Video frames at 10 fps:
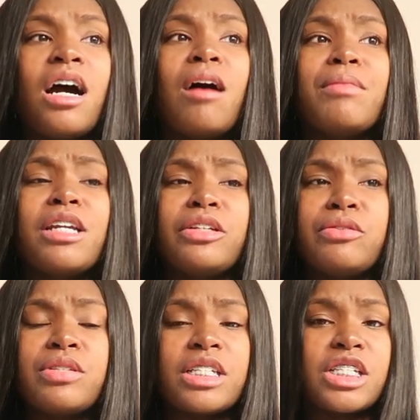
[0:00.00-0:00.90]
it didn't
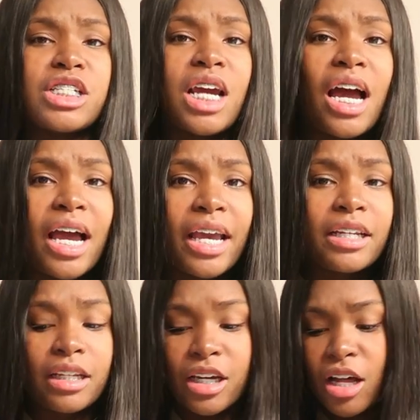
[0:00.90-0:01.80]
lose its
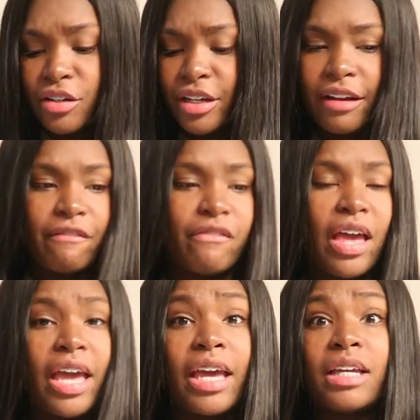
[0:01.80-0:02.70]
shine, the color didn't
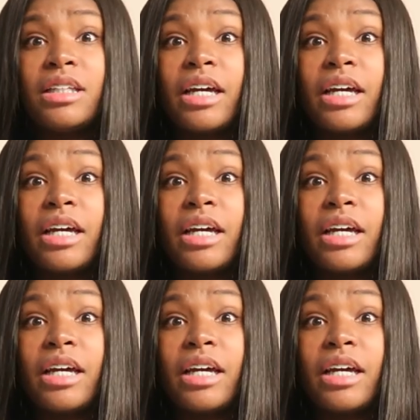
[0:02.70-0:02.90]
fade.